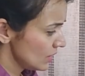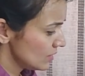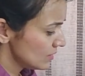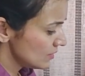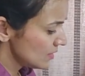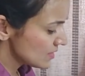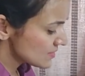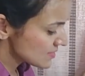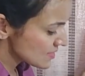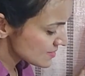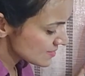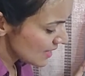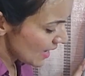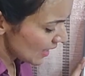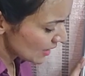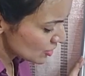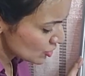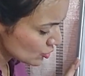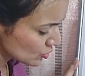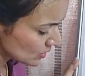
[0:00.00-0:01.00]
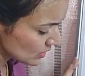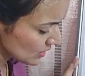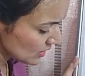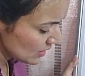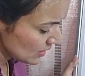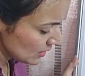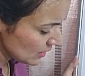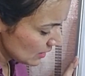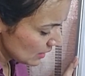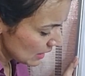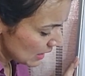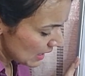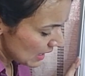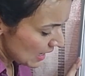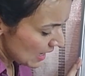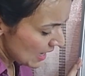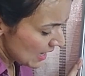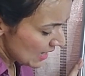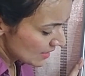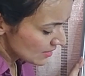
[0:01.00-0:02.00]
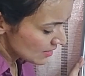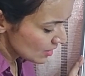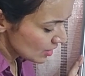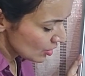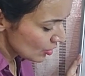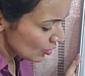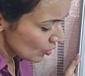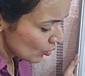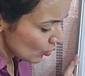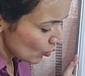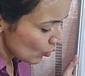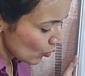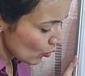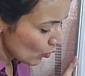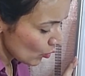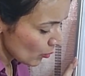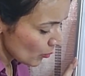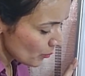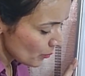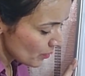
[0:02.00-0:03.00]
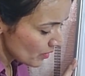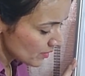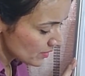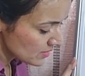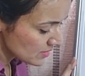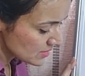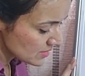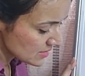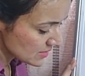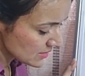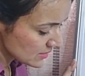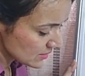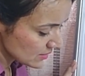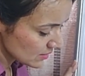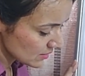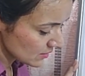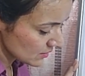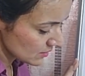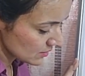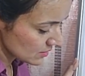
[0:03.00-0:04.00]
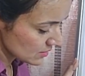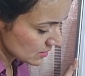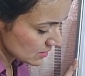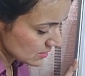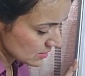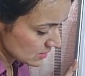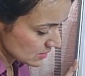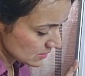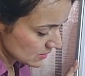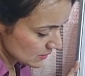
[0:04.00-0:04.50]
This is actually an open circuit.